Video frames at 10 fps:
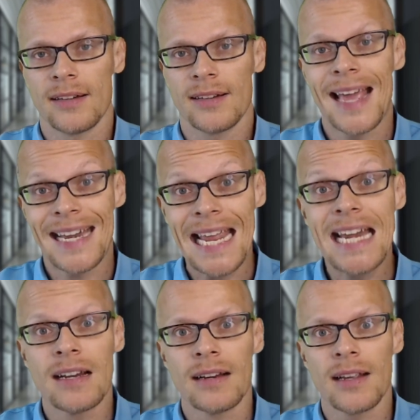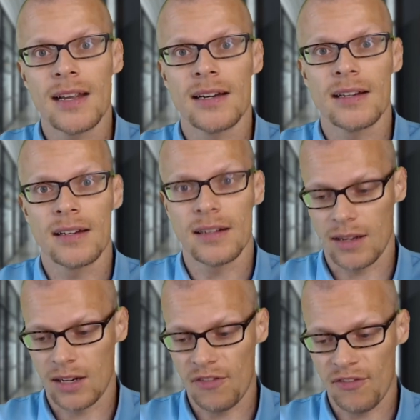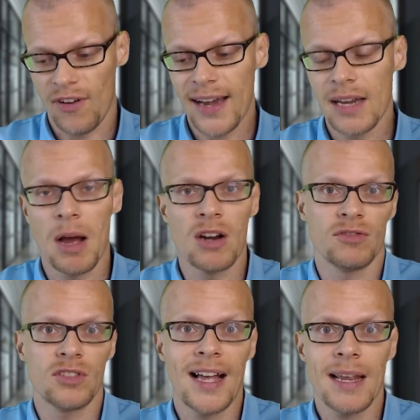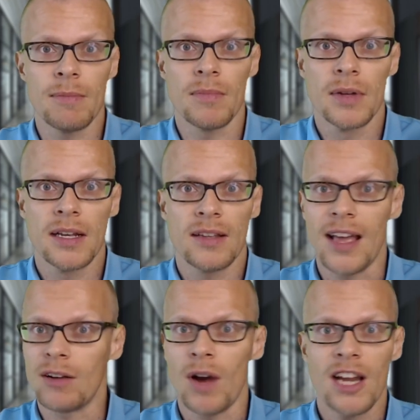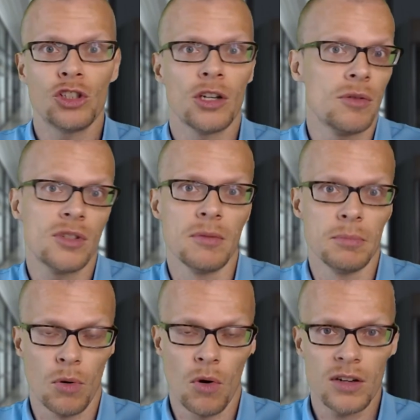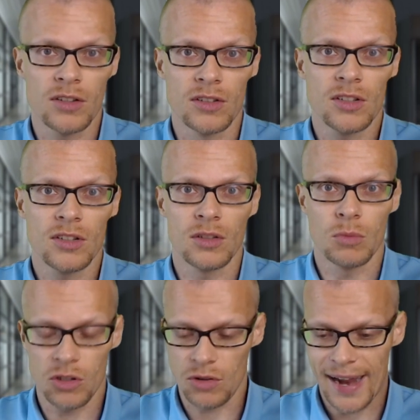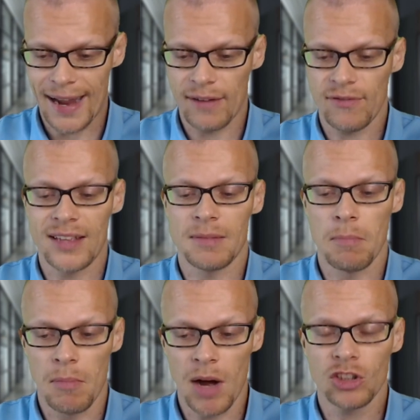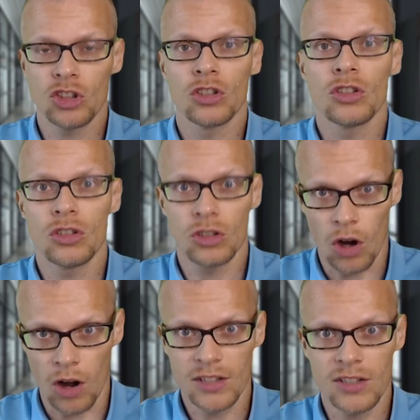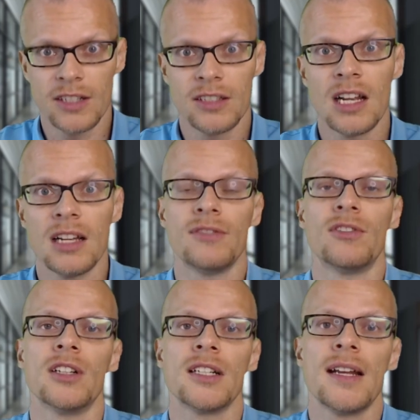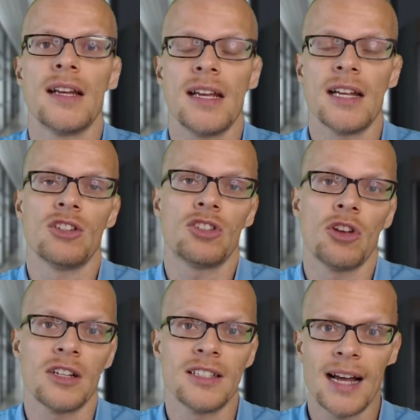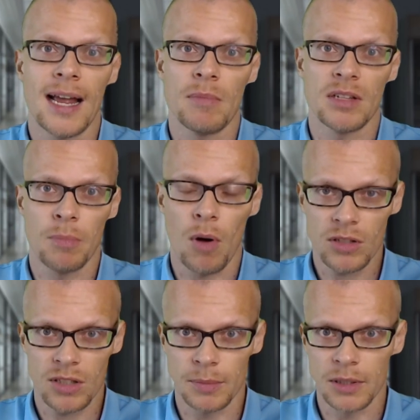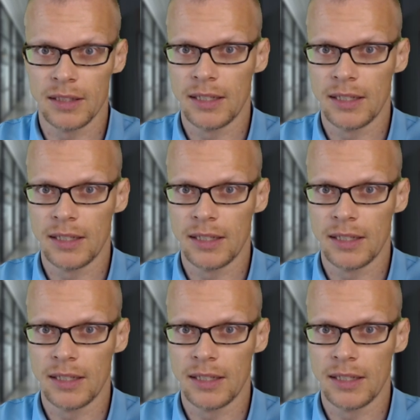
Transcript: get in a defined amount of time, that ratio is important. You want to have as much content delivered in a certain time as possible.